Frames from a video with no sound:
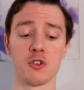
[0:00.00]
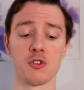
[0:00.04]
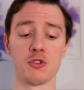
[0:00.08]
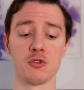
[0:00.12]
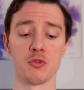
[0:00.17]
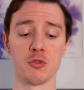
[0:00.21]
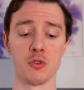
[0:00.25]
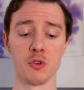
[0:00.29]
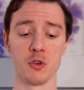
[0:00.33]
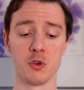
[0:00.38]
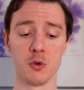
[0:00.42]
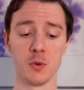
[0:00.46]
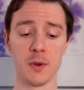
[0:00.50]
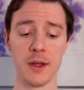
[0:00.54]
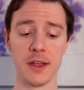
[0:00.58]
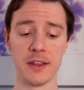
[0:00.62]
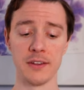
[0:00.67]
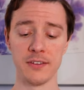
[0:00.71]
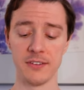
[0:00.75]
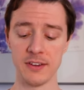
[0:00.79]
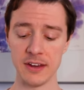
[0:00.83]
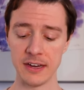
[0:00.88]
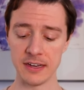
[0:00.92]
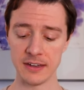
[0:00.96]
true
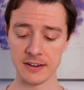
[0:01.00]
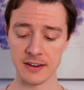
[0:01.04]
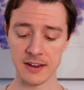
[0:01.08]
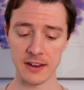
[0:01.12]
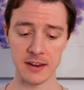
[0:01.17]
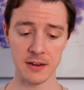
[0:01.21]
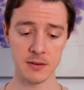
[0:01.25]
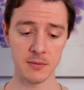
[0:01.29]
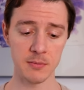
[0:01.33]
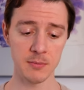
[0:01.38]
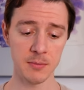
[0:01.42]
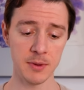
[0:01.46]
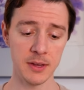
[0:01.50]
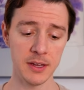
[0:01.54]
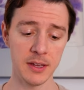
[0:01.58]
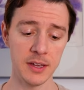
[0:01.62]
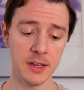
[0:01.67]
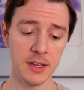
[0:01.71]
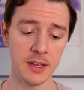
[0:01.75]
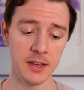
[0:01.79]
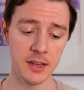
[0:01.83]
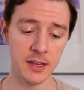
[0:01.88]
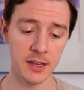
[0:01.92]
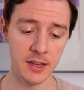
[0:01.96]
as it can
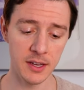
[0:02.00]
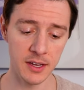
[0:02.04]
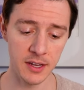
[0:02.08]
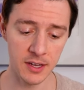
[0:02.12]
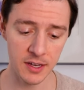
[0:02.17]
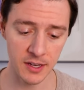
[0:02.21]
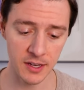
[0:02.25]
be.